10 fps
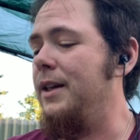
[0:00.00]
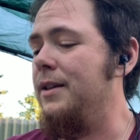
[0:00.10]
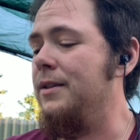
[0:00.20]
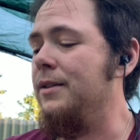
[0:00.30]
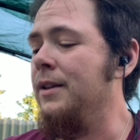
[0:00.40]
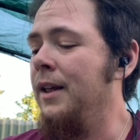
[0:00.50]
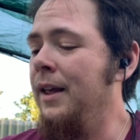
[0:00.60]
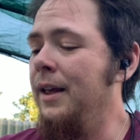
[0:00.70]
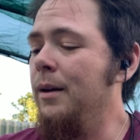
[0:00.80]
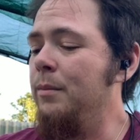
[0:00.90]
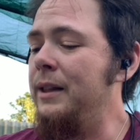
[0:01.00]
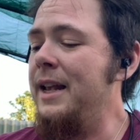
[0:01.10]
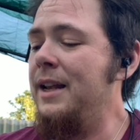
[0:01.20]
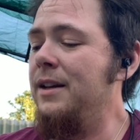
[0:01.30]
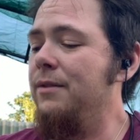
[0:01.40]
is
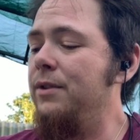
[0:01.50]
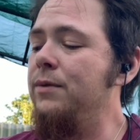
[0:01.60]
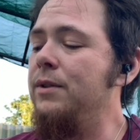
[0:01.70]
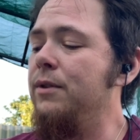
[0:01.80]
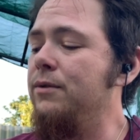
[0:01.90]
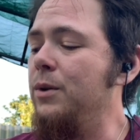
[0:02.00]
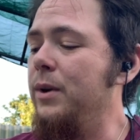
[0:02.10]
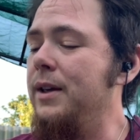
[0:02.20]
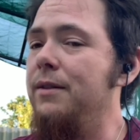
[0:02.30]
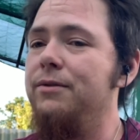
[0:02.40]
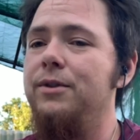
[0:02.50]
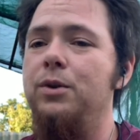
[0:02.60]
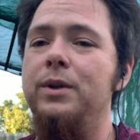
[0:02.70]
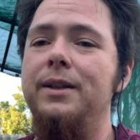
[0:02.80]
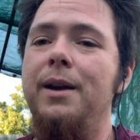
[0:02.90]
plain 50-50 weave.
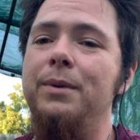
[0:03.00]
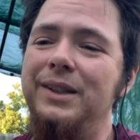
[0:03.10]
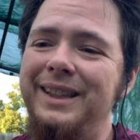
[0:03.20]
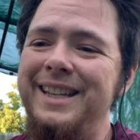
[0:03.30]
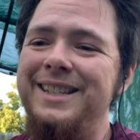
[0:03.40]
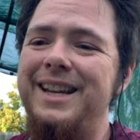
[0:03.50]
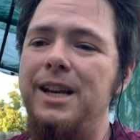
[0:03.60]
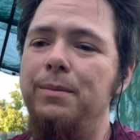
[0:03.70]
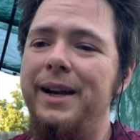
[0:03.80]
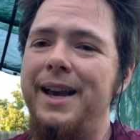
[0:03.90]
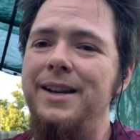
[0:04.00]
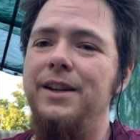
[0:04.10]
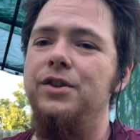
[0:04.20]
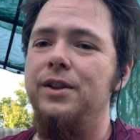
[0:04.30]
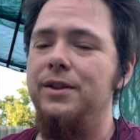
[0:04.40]
Do a sample at least 8 by 8
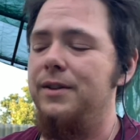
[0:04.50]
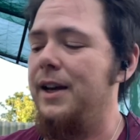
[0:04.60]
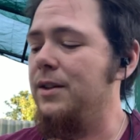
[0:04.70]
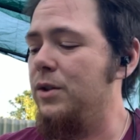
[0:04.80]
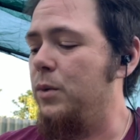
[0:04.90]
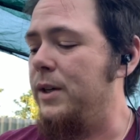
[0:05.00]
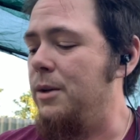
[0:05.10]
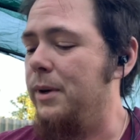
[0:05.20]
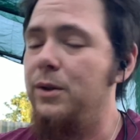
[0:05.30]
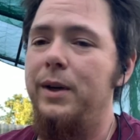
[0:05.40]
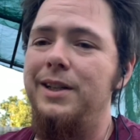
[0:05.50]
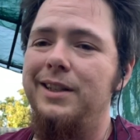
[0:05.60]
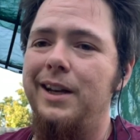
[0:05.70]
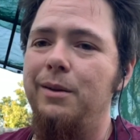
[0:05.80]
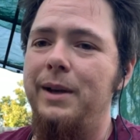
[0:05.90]
inches, that's 20 by 20
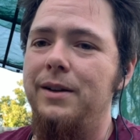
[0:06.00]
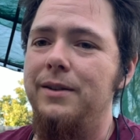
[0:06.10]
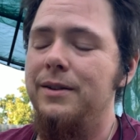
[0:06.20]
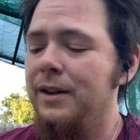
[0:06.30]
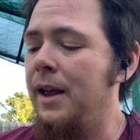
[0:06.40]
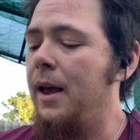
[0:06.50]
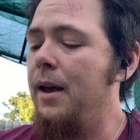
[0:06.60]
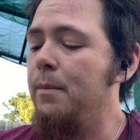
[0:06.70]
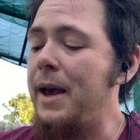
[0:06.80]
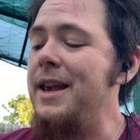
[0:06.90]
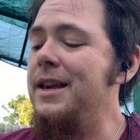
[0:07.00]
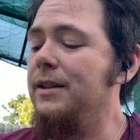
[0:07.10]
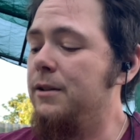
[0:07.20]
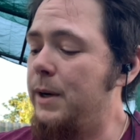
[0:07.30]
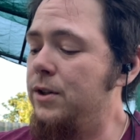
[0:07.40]
centimeters,
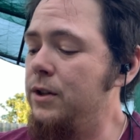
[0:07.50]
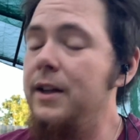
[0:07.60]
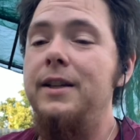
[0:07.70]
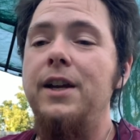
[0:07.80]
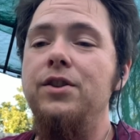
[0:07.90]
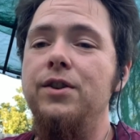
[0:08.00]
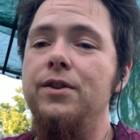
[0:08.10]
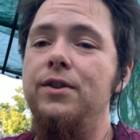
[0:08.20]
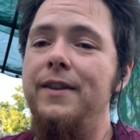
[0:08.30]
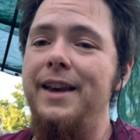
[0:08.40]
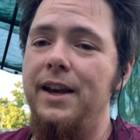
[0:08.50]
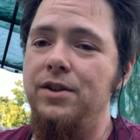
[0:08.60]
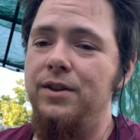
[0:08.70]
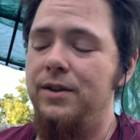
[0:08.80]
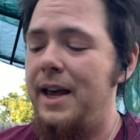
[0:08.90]
paying special attention to the
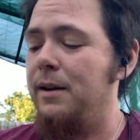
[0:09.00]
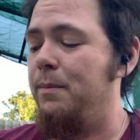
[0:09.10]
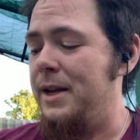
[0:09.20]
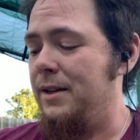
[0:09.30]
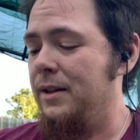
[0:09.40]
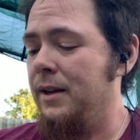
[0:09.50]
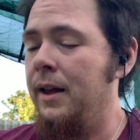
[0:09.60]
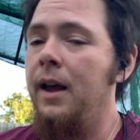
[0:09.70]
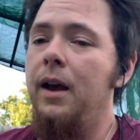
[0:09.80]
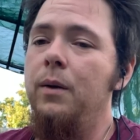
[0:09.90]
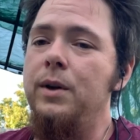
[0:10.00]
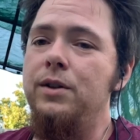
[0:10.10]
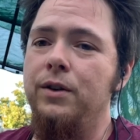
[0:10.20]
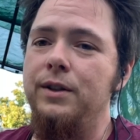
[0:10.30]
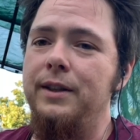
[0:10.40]
edges and beat, which
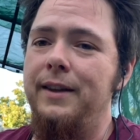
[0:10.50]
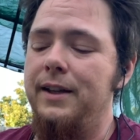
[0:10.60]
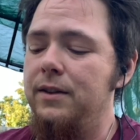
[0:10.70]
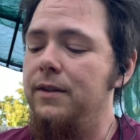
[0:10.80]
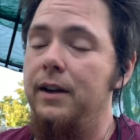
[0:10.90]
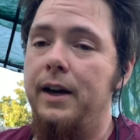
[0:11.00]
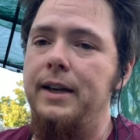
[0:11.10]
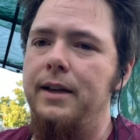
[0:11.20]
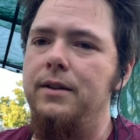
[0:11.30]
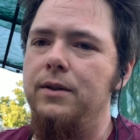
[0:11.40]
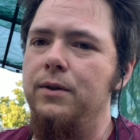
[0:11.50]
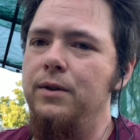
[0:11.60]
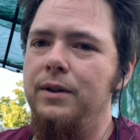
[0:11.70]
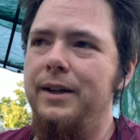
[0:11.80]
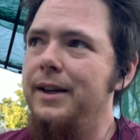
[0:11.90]
honestly that's a thing I need to
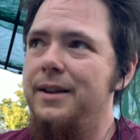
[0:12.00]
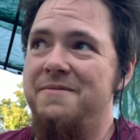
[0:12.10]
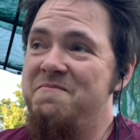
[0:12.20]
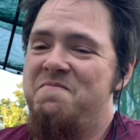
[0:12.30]
do. Like,